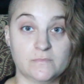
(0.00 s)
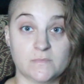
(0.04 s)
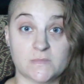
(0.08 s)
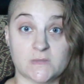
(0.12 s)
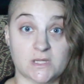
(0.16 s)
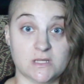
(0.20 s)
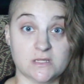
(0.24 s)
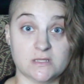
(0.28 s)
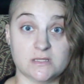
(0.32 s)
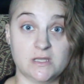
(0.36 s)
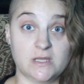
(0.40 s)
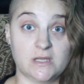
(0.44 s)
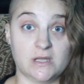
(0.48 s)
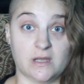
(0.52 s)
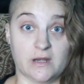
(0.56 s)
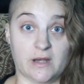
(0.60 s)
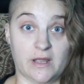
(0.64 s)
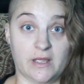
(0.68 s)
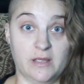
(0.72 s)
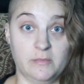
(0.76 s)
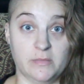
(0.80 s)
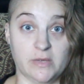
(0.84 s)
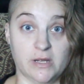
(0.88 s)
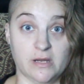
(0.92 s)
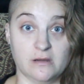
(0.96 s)
that's like a
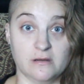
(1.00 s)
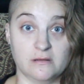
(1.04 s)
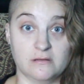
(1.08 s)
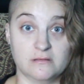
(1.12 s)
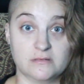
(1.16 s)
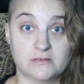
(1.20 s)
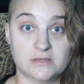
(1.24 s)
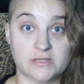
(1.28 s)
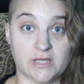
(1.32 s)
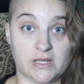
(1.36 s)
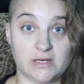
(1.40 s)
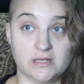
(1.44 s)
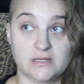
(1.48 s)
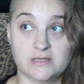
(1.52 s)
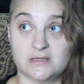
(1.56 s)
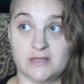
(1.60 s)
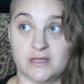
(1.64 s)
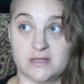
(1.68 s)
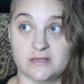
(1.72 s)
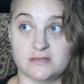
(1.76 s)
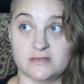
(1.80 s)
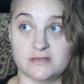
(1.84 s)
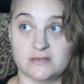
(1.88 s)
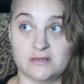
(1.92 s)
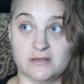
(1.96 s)
nightmare.
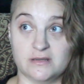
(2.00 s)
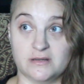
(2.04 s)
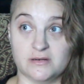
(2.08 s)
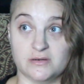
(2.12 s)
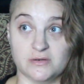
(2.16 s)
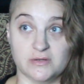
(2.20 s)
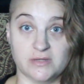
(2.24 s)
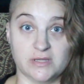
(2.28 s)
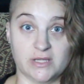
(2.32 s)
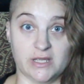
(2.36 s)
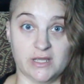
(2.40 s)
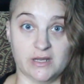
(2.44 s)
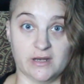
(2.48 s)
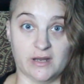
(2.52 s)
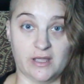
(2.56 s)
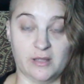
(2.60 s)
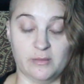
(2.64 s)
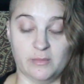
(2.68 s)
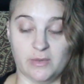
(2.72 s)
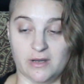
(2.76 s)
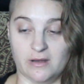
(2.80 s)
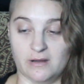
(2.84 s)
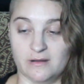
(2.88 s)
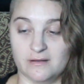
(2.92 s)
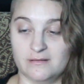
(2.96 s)
That's literally a
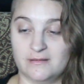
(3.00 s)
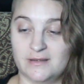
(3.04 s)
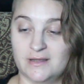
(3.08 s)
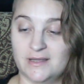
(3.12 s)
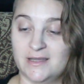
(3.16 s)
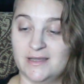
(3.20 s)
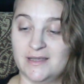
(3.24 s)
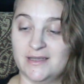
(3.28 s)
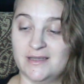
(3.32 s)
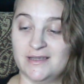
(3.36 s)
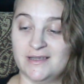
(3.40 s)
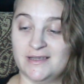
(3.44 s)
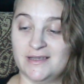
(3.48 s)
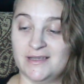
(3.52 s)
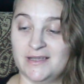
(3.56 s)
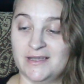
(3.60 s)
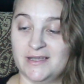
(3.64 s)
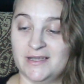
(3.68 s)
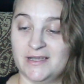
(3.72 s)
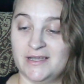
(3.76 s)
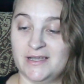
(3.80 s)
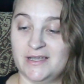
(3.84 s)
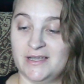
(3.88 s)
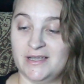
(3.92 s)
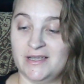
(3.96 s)
nightmare.
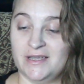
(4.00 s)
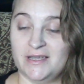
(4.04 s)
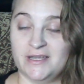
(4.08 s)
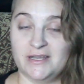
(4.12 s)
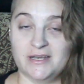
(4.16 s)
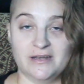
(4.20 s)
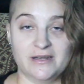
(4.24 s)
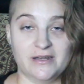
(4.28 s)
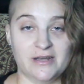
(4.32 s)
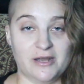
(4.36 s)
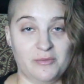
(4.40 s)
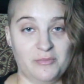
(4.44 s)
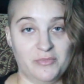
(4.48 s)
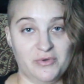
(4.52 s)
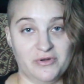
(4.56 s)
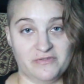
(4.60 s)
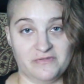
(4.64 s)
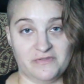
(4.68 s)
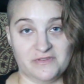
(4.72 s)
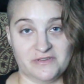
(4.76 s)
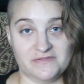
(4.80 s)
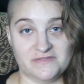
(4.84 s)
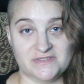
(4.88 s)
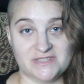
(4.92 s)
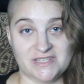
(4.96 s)
Number
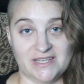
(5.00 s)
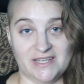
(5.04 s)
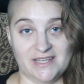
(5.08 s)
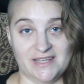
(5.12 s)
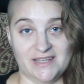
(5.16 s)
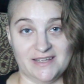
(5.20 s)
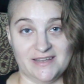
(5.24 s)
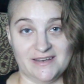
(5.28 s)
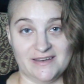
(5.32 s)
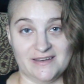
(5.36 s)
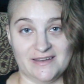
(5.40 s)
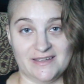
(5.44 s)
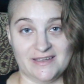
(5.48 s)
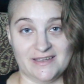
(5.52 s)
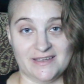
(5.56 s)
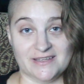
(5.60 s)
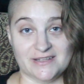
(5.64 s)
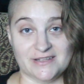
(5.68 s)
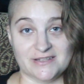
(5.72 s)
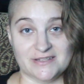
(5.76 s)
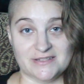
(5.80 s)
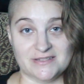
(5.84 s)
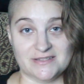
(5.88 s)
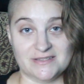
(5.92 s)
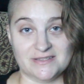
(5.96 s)
15
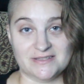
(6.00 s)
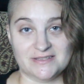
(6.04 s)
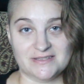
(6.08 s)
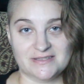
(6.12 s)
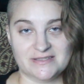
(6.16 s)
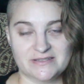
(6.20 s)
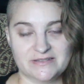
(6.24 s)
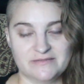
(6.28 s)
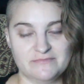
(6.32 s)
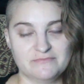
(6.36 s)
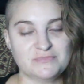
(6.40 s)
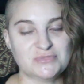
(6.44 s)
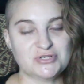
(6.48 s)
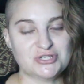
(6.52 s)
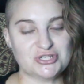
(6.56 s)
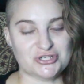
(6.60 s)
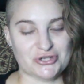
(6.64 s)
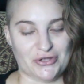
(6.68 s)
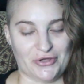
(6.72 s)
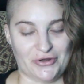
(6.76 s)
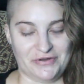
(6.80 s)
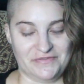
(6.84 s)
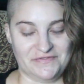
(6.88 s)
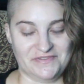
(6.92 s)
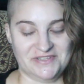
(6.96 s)
is
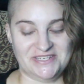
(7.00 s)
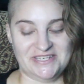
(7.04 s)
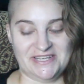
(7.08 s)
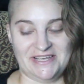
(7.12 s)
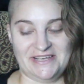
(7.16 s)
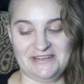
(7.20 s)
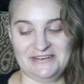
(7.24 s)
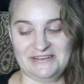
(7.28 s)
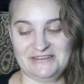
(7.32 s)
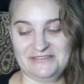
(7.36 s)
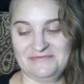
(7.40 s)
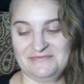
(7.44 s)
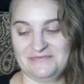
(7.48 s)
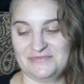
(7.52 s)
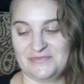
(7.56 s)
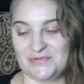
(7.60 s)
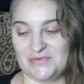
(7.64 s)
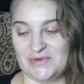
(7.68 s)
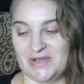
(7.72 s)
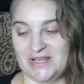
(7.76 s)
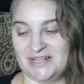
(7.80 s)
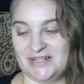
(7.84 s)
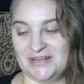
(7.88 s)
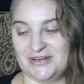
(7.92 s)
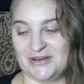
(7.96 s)
Shaun of the Dead.
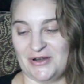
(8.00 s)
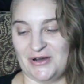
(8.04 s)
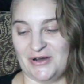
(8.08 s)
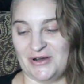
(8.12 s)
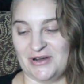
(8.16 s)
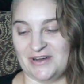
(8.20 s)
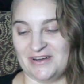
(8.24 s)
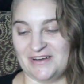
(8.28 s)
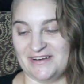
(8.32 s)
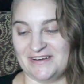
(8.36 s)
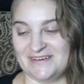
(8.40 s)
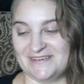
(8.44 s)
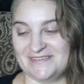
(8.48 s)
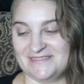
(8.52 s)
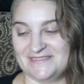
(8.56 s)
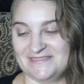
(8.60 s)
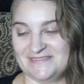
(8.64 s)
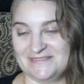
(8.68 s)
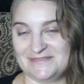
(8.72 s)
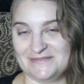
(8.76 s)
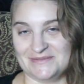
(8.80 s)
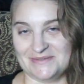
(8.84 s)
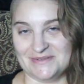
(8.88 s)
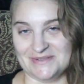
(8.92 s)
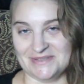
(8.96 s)
Rated R,
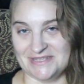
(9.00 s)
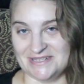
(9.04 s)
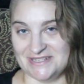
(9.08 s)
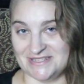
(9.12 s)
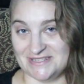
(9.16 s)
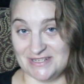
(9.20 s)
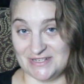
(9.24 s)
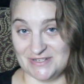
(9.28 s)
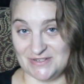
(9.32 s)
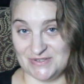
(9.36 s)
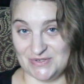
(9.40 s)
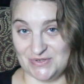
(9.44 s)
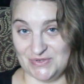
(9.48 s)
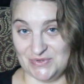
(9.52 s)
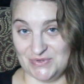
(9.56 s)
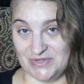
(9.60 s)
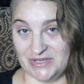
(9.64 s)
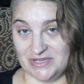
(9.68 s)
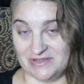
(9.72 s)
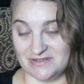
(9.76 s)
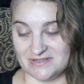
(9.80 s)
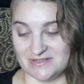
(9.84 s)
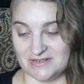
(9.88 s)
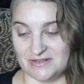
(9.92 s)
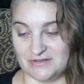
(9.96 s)
released in
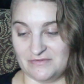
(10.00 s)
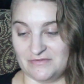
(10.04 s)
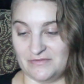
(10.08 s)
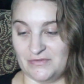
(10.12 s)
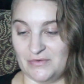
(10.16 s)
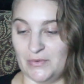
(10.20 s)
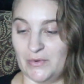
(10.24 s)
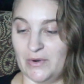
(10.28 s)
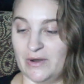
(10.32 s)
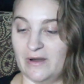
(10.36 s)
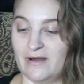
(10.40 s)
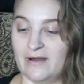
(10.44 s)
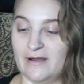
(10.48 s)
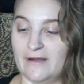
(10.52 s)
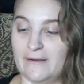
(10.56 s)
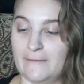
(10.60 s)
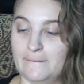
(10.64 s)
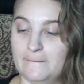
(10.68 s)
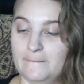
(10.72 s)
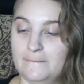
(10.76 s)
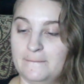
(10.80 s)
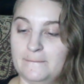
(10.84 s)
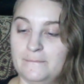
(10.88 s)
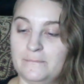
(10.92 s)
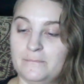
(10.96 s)
2004.
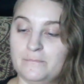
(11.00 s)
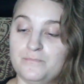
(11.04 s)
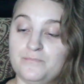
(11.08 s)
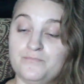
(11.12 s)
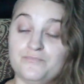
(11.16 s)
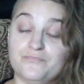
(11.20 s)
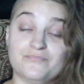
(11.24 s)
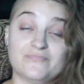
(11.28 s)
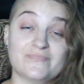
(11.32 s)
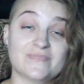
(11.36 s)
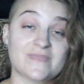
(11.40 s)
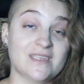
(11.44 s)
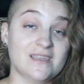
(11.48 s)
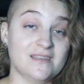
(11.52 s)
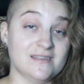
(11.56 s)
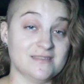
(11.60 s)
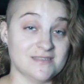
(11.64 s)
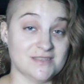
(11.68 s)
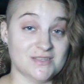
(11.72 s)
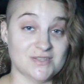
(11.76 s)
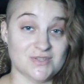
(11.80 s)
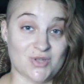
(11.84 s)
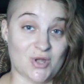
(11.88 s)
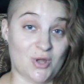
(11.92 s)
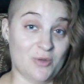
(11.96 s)
It's
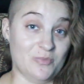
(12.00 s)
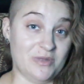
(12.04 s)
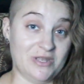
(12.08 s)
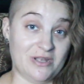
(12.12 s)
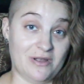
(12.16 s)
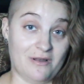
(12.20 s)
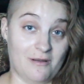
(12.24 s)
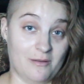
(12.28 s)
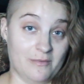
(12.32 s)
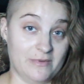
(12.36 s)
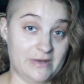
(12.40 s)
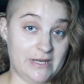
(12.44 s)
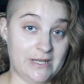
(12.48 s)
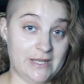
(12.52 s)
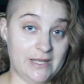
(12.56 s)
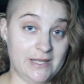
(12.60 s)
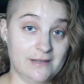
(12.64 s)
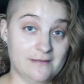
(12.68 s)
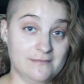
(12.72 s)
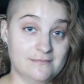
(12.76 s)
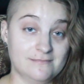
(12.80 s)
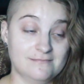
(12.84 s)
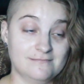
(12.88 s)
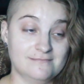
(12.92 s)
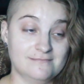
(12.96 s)
a zombie comedy.